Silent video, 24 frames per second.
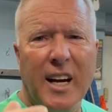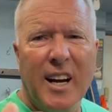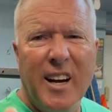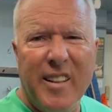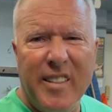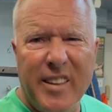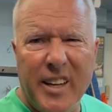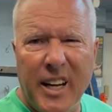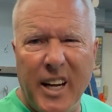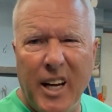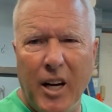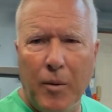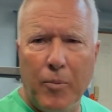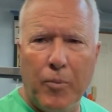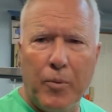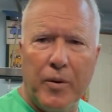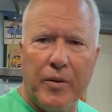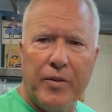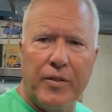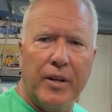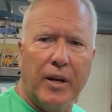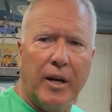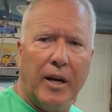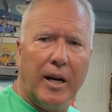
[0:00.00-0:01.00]
that help
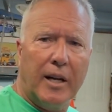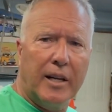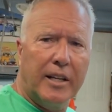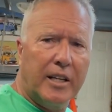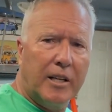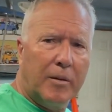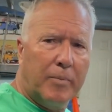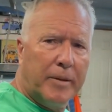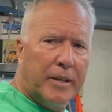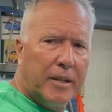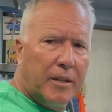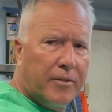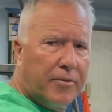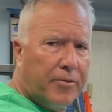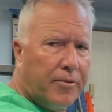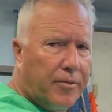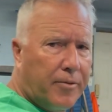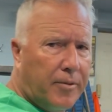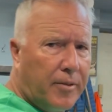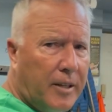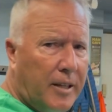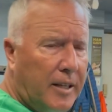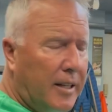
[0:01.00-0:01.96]
with a little bit of